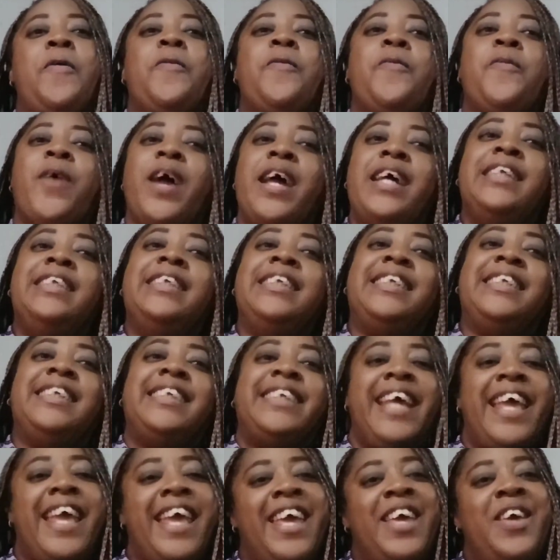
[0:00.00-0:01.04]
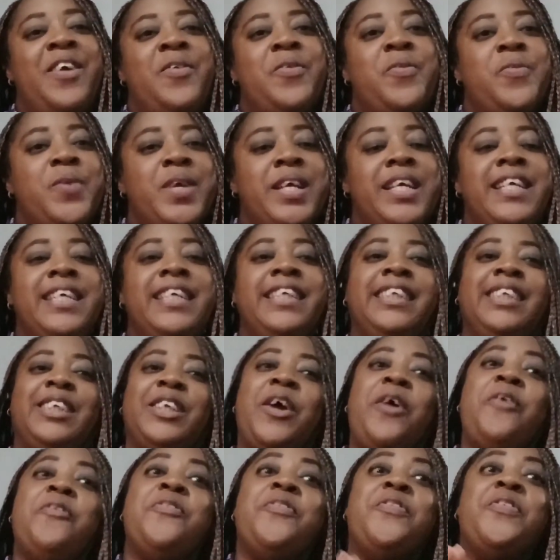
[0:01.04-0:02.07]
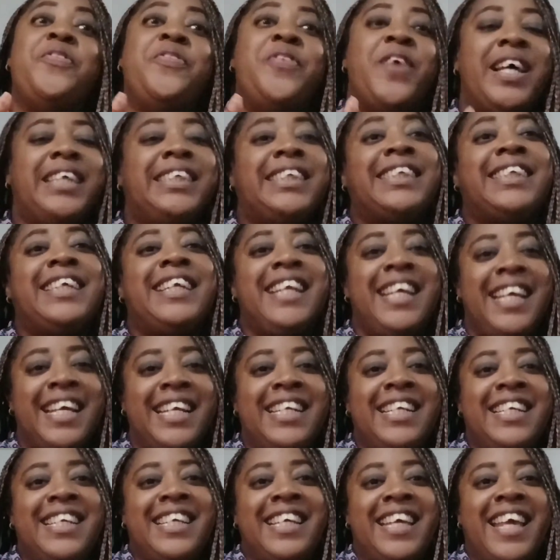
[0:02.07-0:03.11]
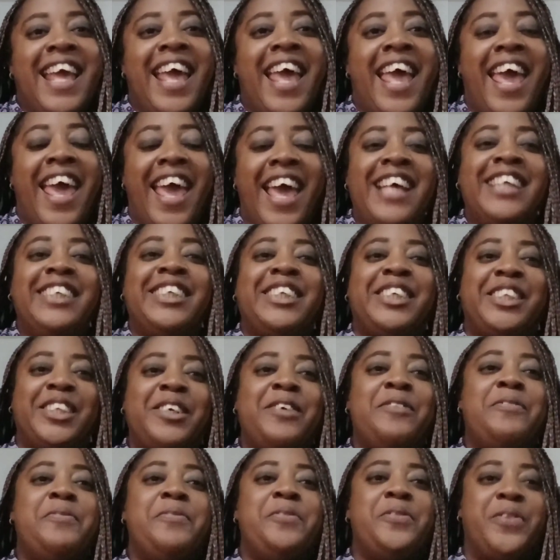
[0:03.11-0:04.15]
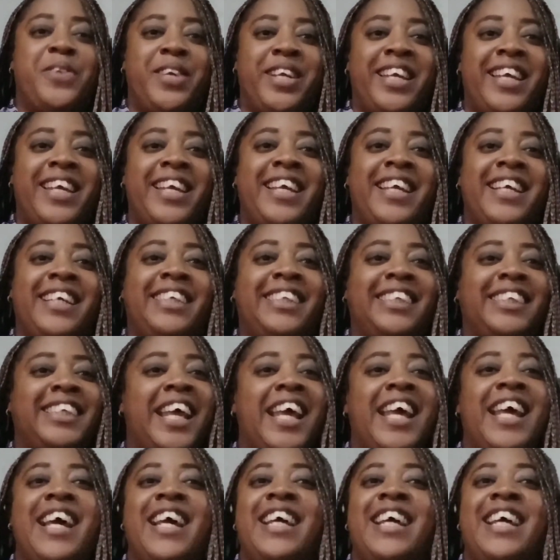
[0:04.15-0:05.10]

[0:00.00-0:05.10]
Wednesday with First Lady Esther Briggs.